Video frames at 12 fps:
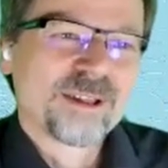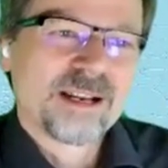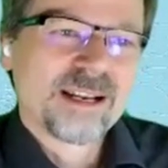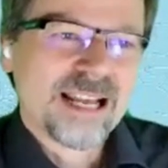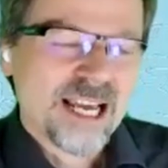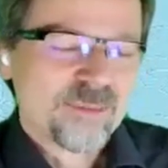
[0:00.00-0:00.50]

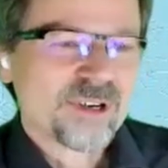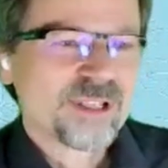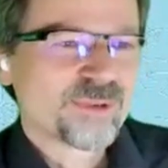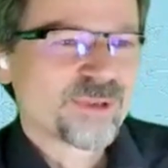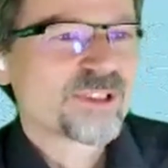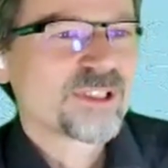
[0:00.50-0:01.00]
libraries
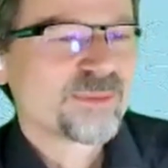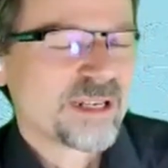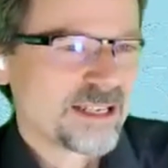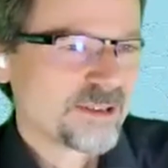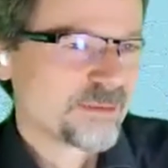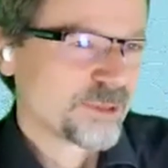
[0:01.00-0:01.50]
for
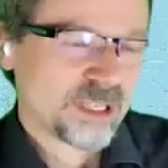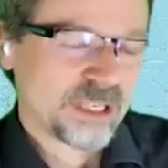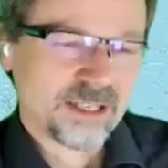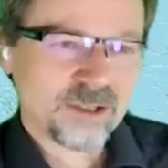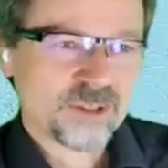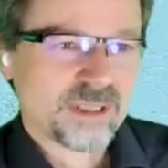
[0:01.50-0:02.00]
SysML, which can
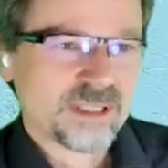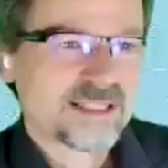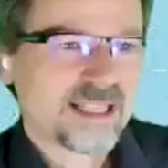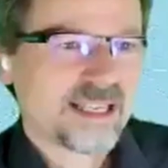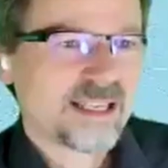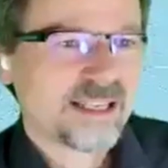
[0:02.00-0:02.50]
also be a
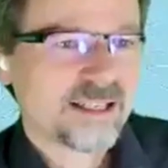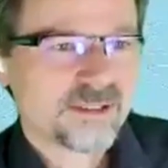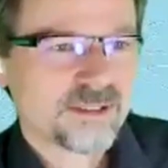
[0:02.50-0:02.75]
standard.